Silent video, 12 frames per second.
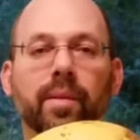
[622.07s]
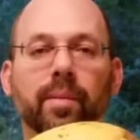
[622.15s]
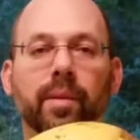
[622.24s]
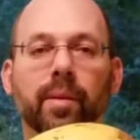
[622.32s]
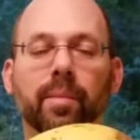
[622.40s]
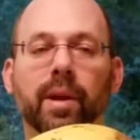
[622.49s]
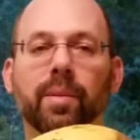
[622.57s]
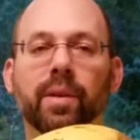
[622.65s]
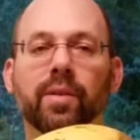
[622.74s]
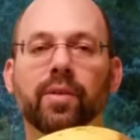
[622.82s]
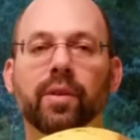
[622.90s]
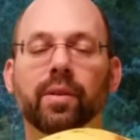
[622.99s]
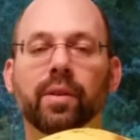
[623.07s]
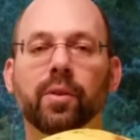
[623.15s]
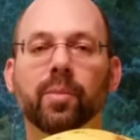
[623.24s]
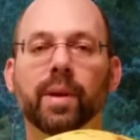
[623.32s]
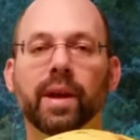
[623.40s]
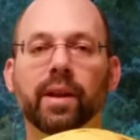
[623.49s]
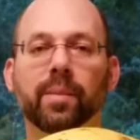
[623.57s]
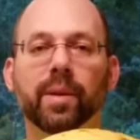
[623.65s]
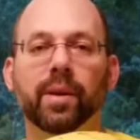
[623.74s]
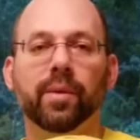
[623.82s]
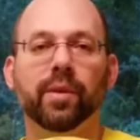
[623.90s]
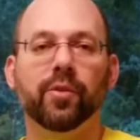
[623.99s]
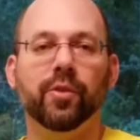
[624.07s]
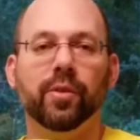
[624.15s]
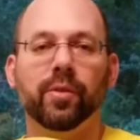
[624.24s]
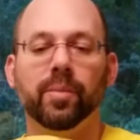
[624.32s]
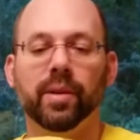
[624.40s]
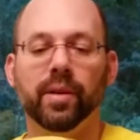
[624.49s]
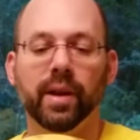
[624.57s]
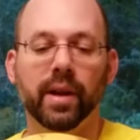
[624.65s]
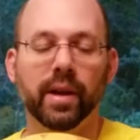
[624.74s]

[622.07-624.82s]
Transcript: Like maybe it's starting to go bad. I'm not really sure, but